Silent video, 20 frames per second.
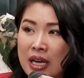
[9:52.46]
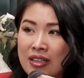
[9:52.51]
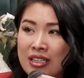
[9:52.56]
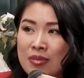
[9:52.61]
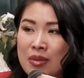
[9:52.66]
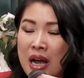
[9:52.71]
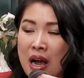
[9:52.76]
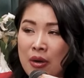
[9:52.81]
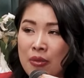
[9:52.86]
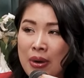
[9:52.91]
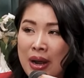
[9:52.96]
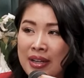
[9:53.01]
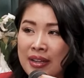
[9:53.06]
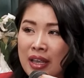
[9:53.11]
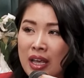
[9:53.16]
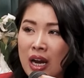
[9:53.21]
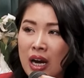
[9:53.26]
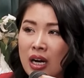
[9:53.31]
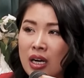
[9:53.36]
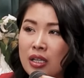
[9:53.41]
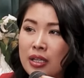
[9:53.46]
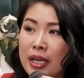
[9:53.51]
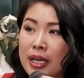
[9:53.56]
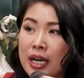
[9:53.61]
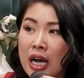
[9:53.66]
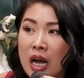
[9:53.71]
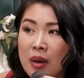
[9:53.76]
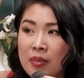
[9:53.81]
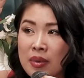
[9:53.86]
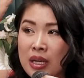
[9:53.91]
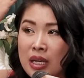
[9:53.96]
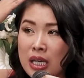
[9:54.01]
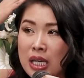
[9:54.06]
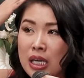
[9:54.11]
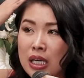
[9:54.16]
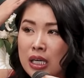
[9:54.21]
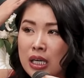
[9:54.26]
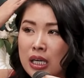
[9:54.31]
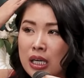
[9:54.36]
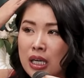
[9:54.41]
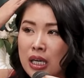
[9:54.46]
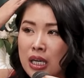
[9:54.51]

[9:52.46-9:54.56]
tell them how right they are. They come in here.